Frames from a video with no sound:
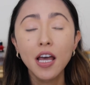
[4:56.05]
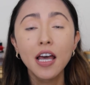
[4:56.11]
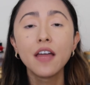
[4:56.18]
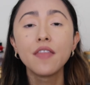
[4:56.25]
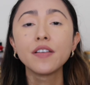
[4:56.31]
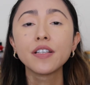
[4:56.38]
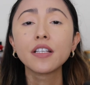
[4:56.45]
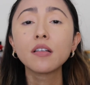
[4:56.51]

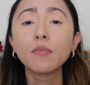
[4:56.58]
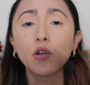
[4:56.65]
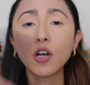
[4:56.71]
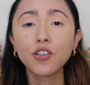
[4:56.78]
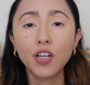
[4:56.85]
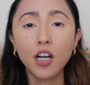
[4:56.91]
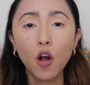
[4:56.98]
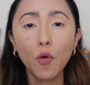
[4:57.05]
This is the brush
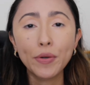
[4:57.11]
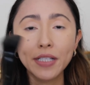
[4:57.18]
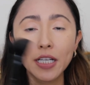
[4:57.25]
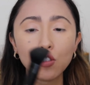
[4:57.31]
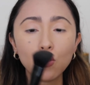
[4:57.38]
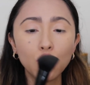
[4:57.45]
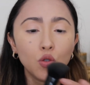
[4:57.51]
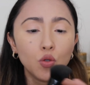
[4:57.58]
that I always like
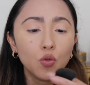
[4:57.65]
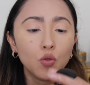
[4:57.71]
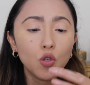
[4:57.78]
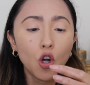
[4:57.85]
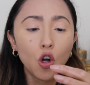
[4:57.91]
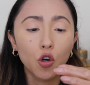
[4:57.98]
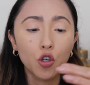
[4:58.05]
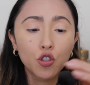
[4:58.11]
to do
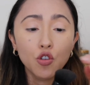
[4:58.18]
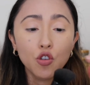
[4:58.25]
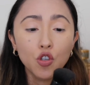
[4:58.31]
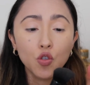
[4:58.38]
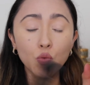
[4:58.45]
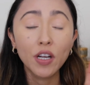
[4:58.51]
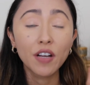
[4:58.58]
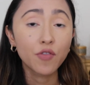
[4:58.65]
or to
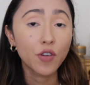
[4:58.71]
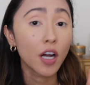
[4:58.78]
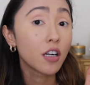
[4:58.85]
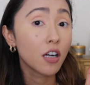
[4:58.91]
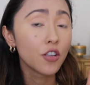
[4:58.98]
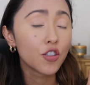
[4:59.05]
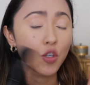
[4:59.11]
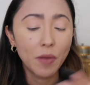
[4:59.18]
use whenever I
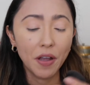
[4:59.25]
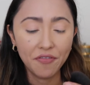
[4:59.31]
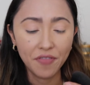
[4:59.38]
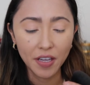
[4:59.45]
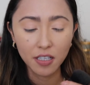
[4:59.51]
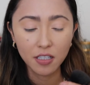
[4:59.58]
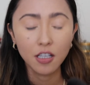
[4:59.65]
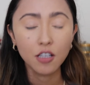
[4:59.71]
contour my face.